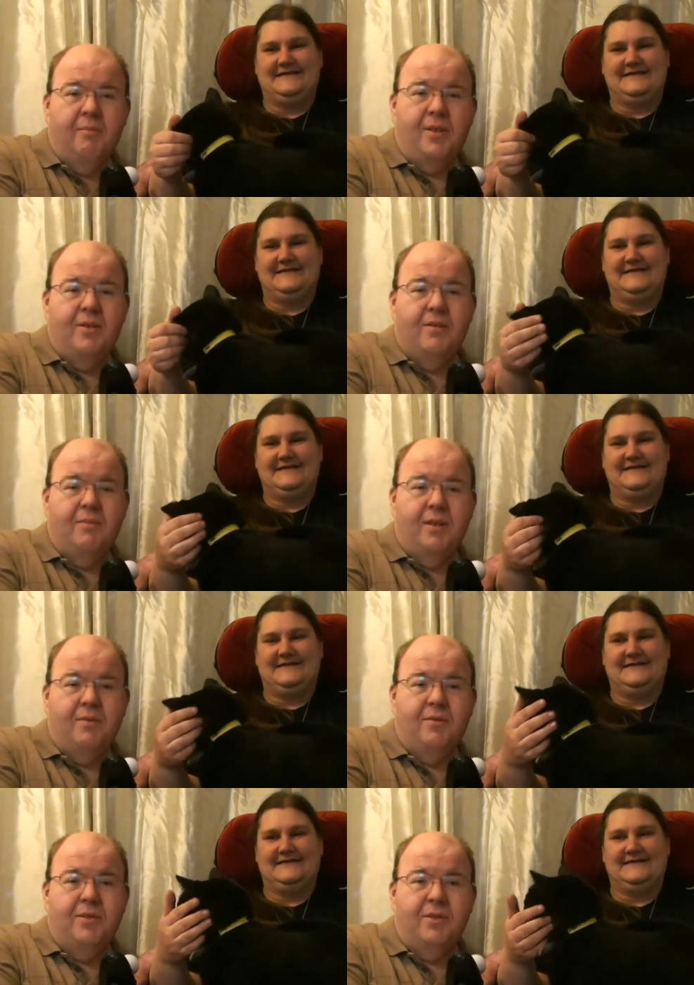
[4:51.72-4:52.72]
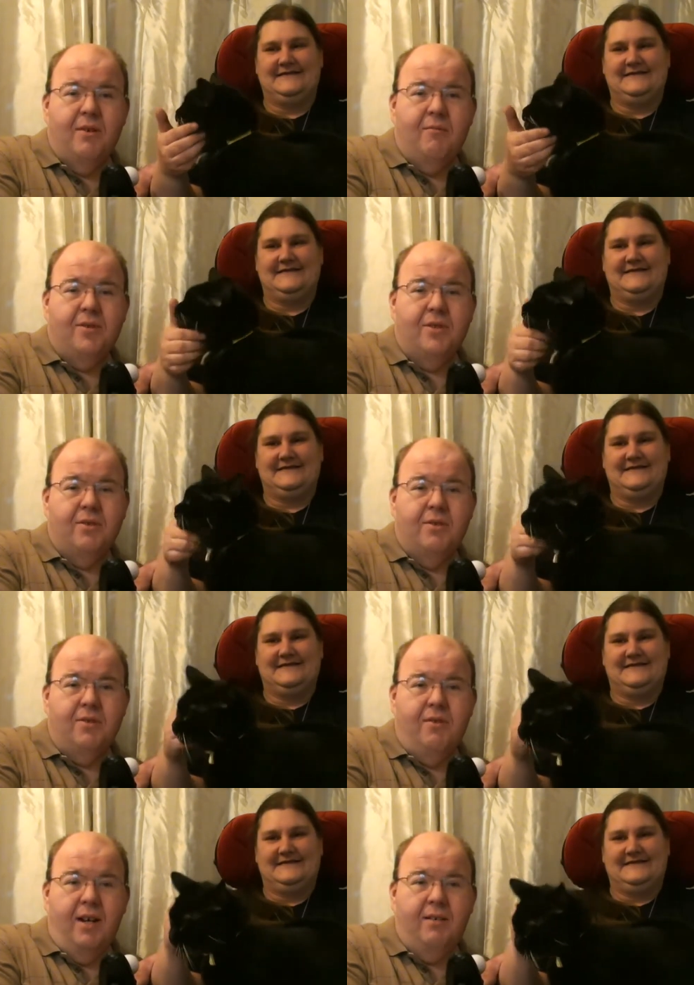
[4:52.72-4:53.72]
Speaker 1: between the difference between Star Wars and Star
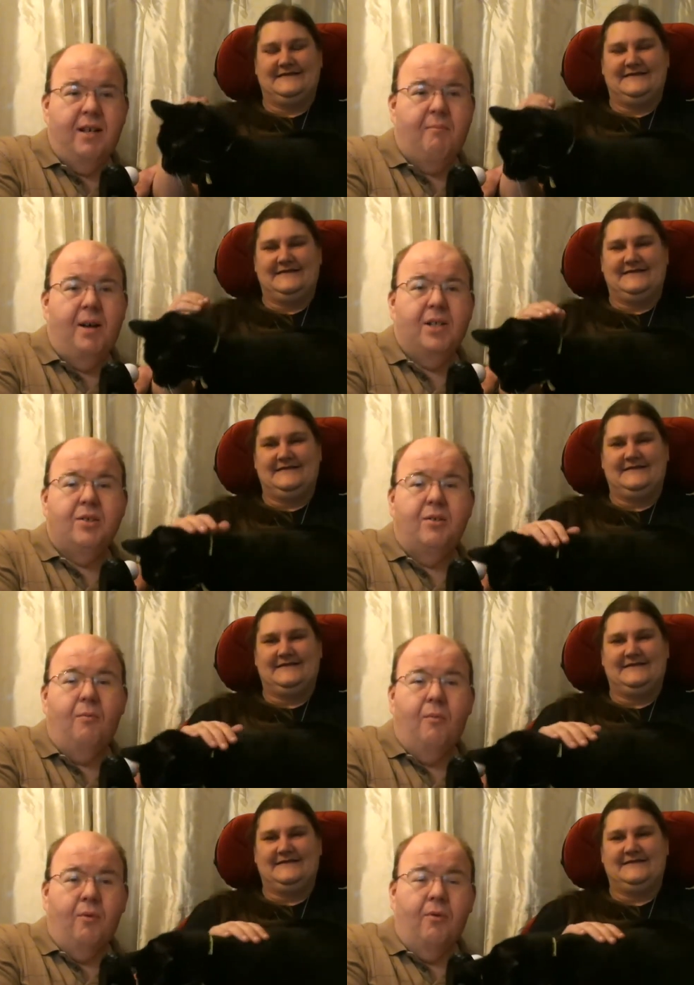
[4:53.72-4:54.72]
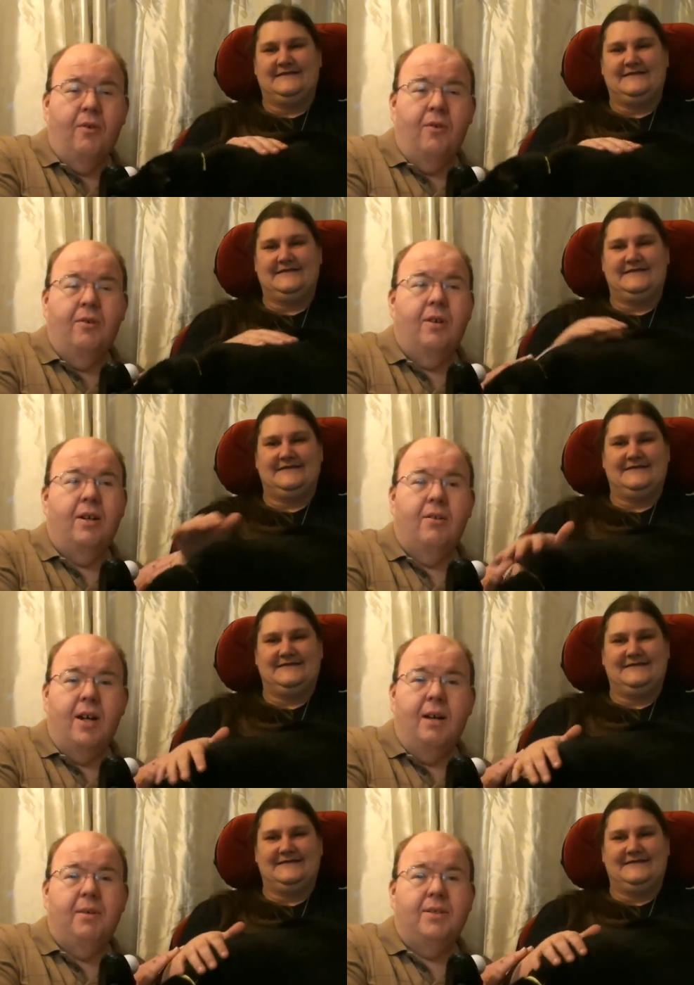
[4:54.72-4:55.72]
Trek. That might start a war in her
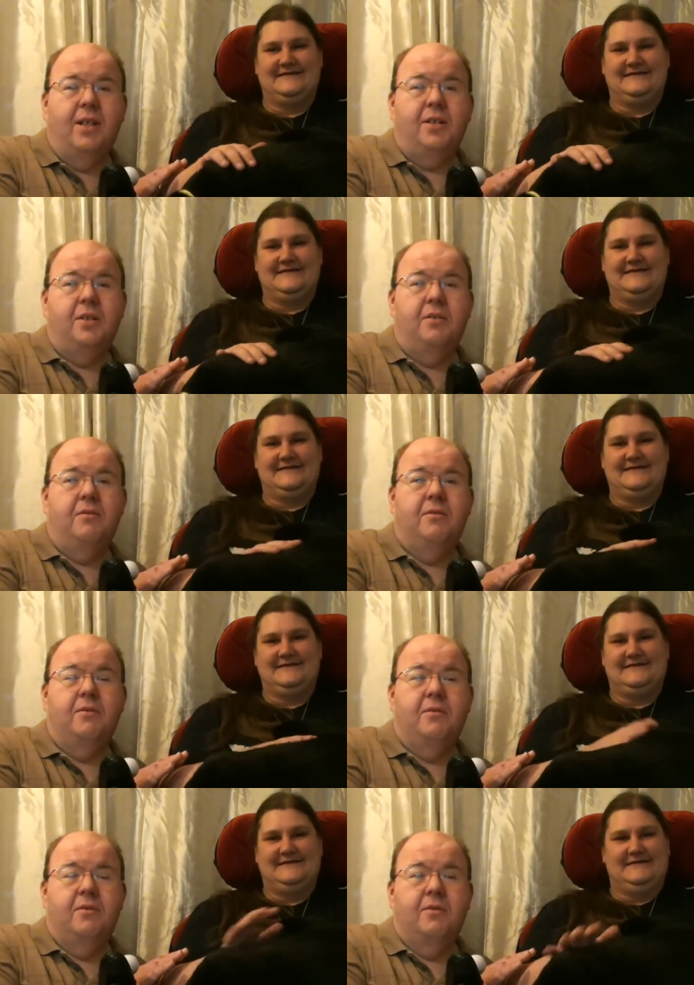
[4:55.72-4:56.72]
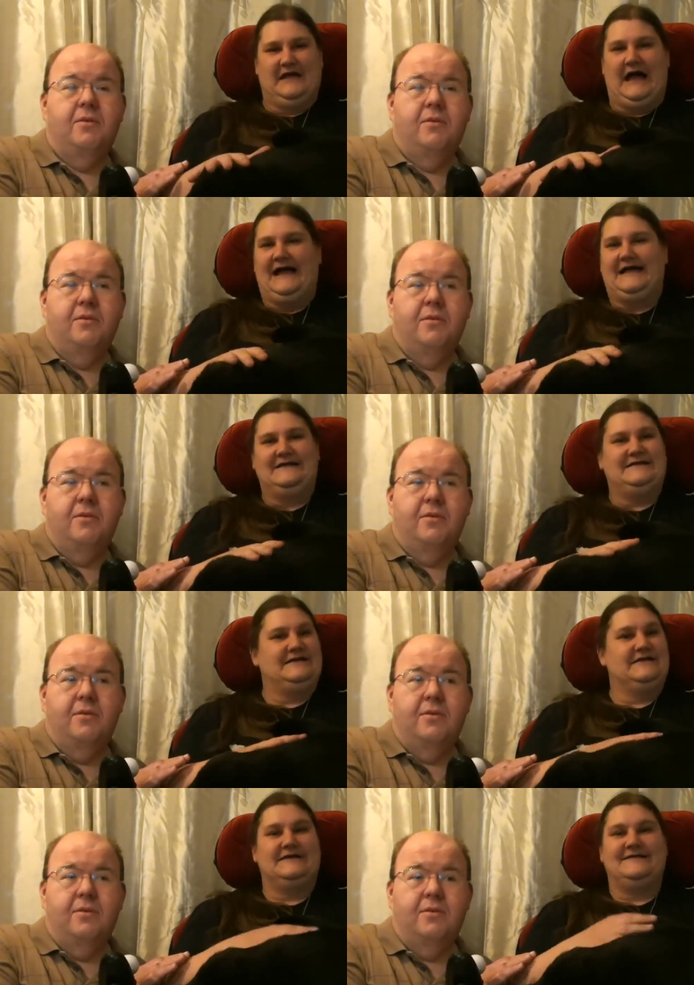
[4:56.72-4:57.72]
comment section.
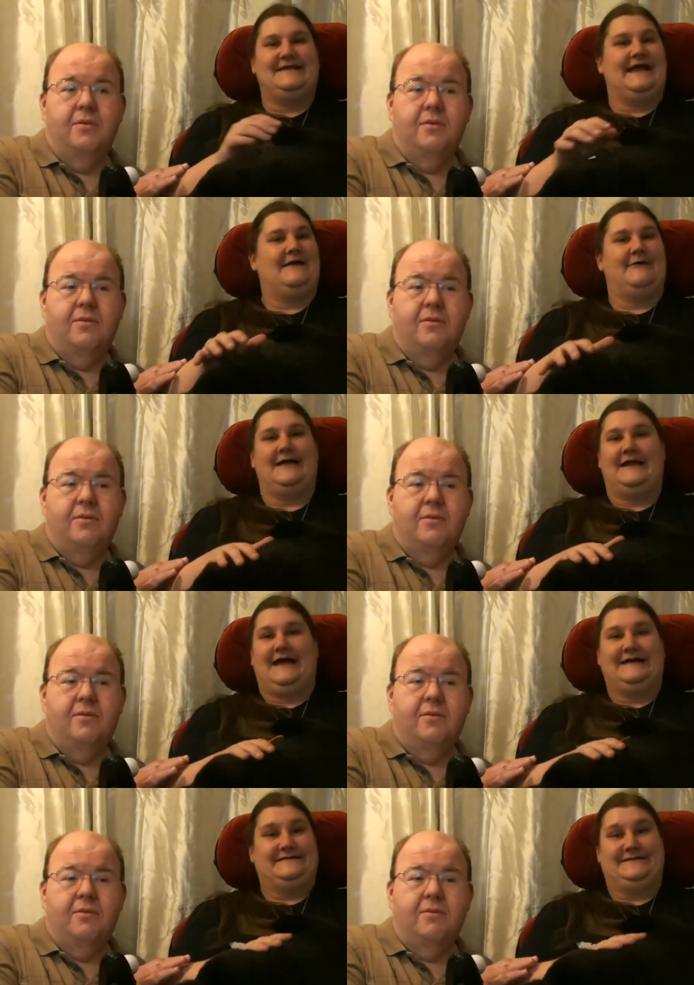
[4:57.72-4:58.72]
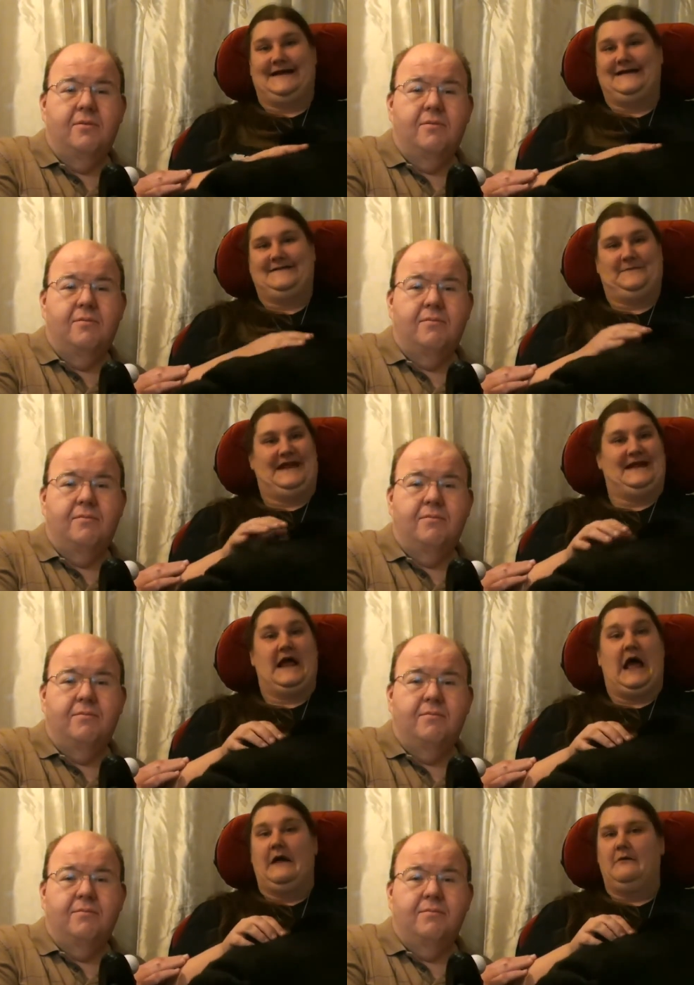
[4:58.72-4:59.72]
Speaker 2: And you can say what you like to try and
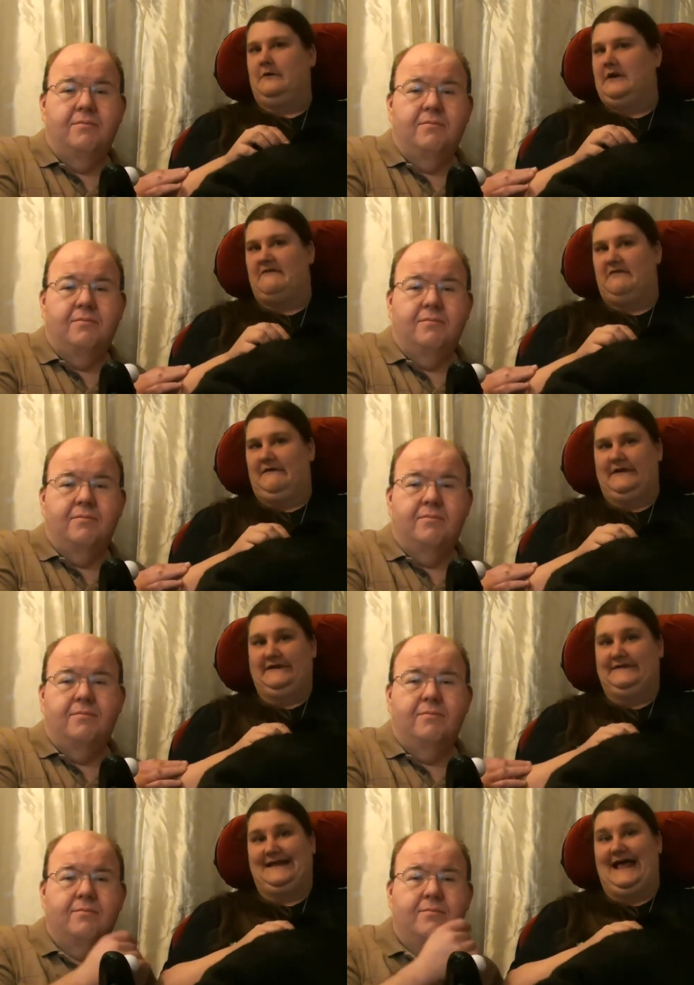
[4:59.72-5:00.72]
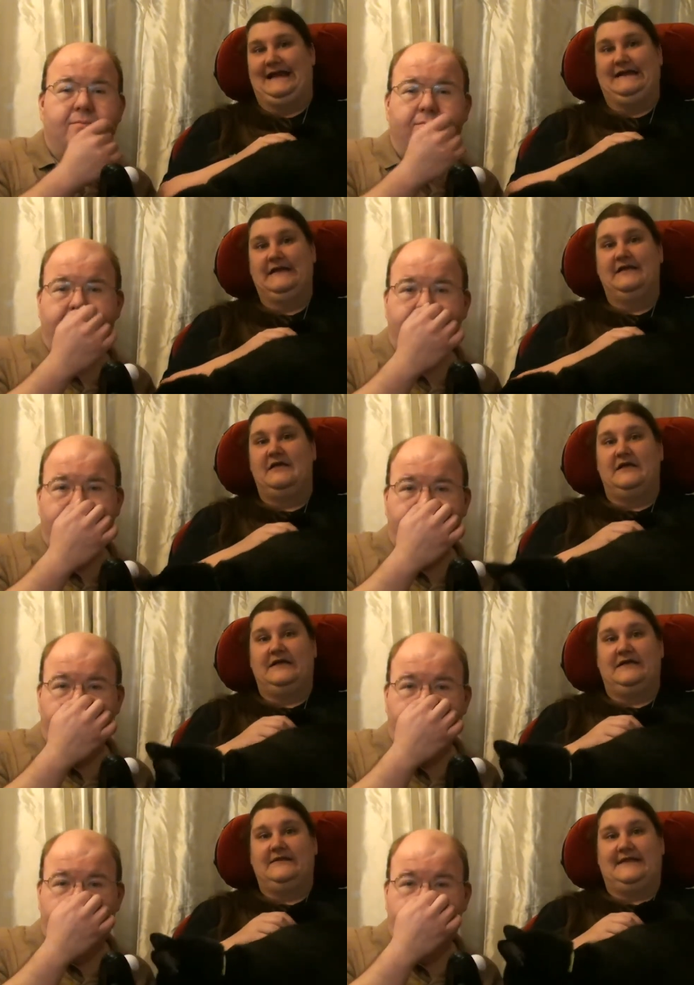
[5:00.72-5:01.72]
explain it. I will never understand.
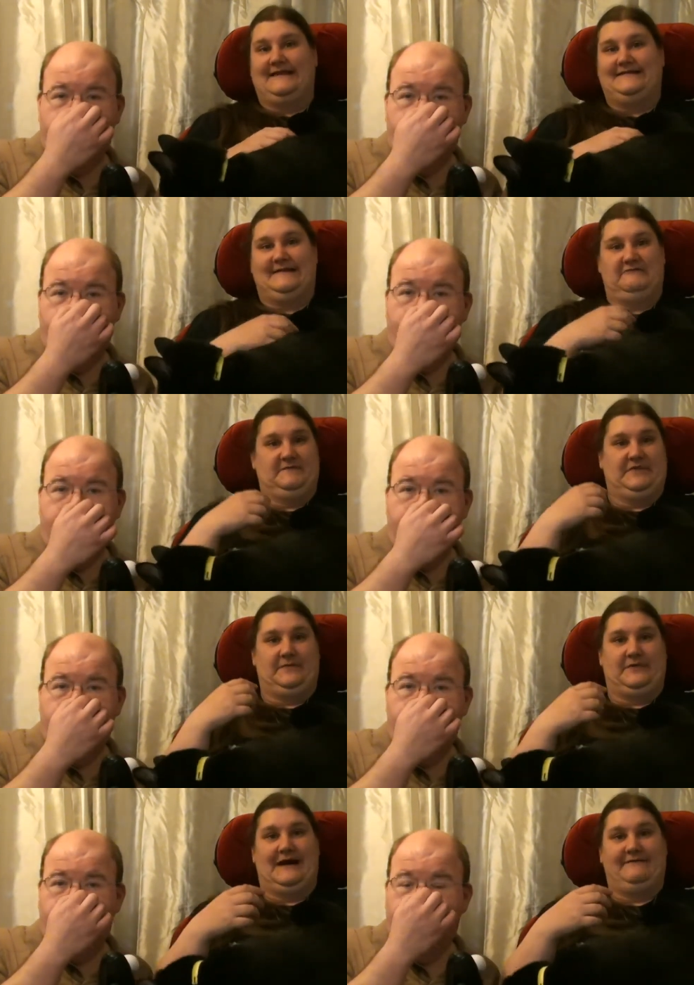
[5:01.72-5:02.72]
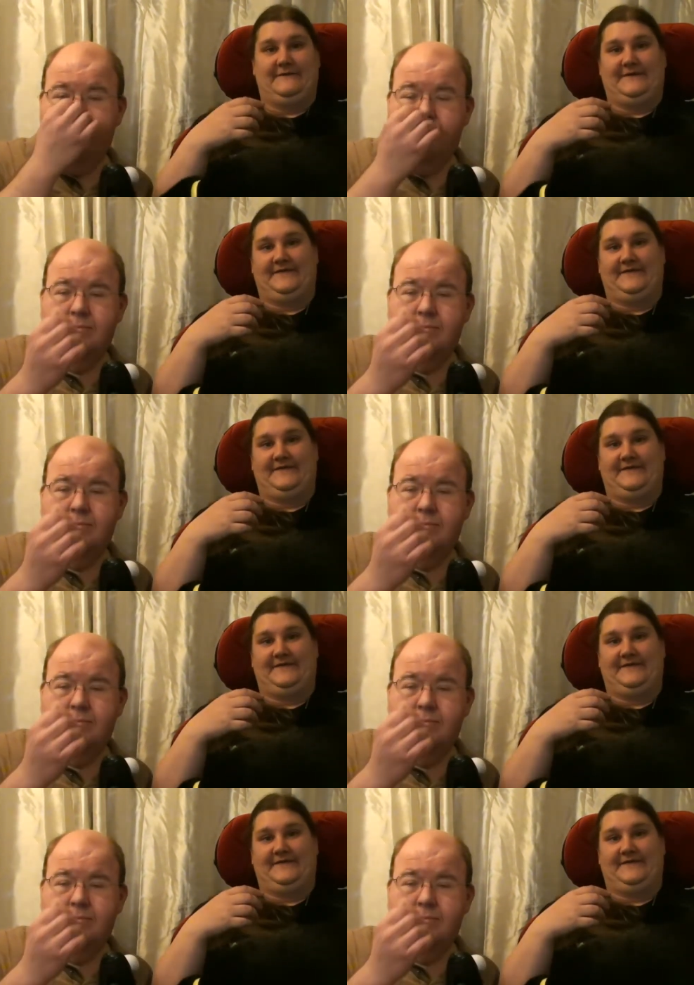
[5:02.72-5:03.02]
That's something people have to